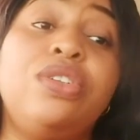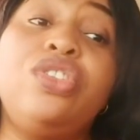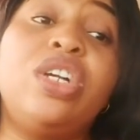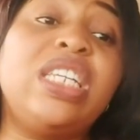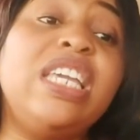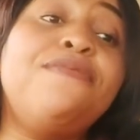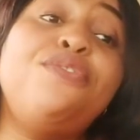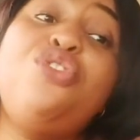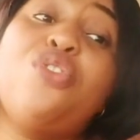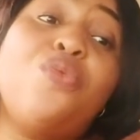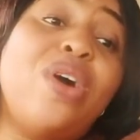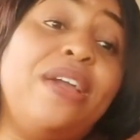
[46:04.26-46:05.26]
you, not
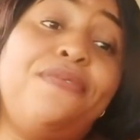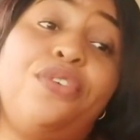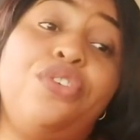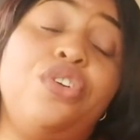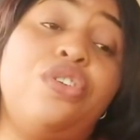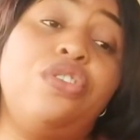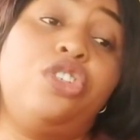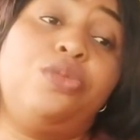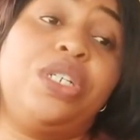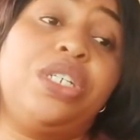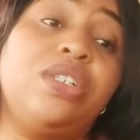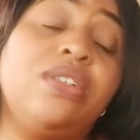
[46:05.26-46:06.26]
even your wife or your
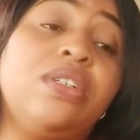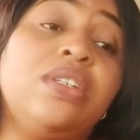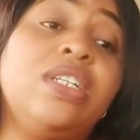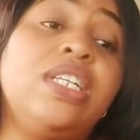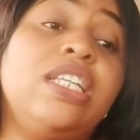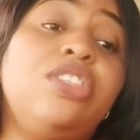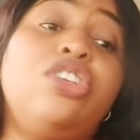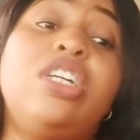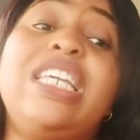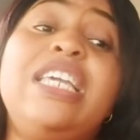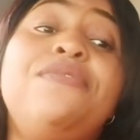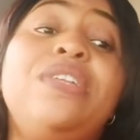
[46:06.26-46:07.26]
husband,
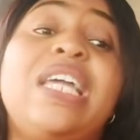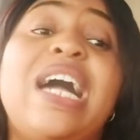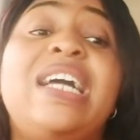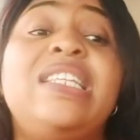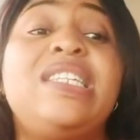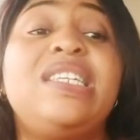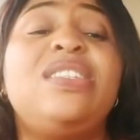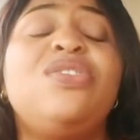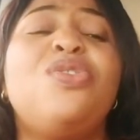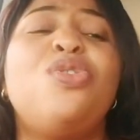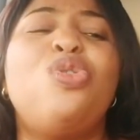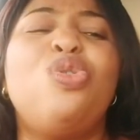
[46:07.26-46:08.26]
not even the aunties.
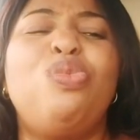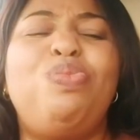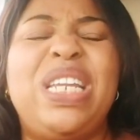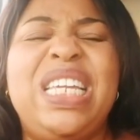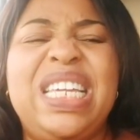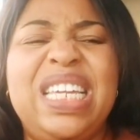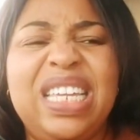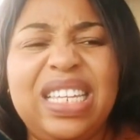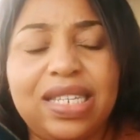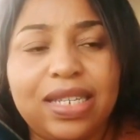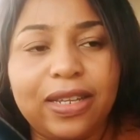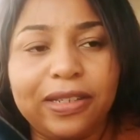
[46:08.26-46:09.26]
No,
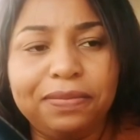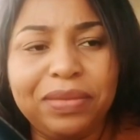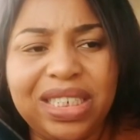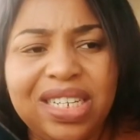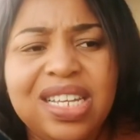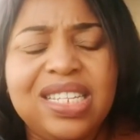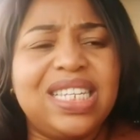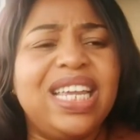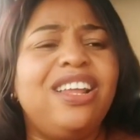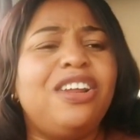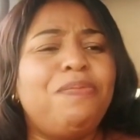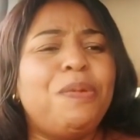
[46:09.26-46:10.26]
please. See,
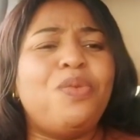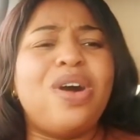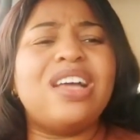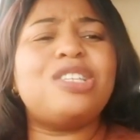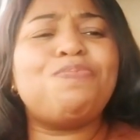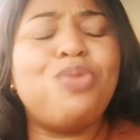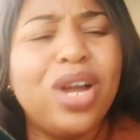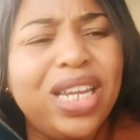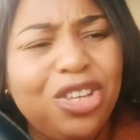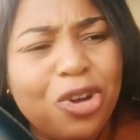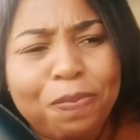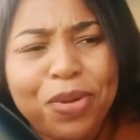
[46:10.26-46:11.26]
a lot of people are
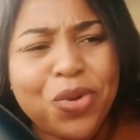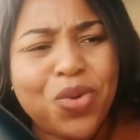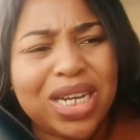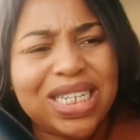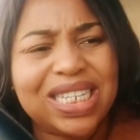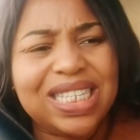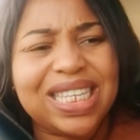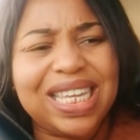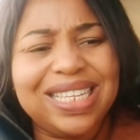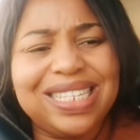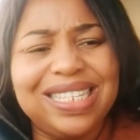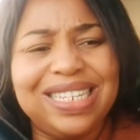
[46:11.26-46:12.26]
spoiling your parenting
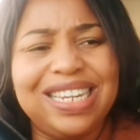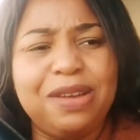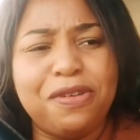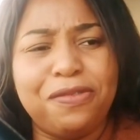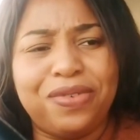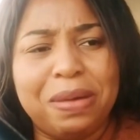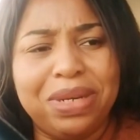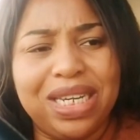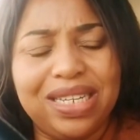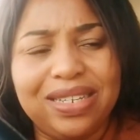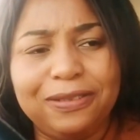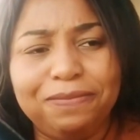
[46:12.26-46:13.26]
skills in the name of
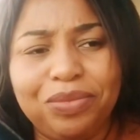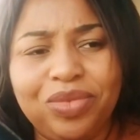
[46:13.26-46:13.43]
family,